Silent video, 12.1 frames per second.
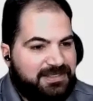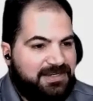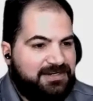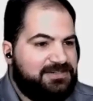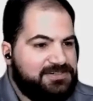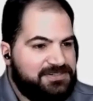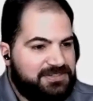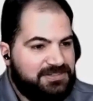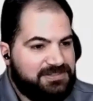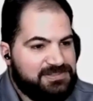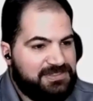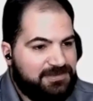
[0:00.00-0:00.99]
I think it kind of touches on
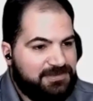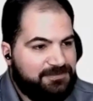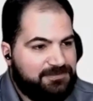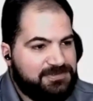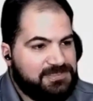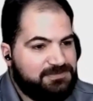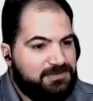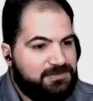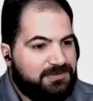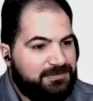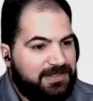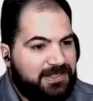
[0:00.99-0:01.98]
the same thing we just
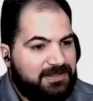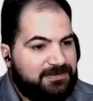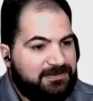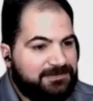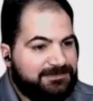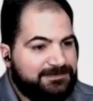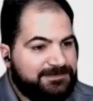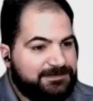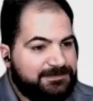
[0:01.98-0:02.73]
spoke about.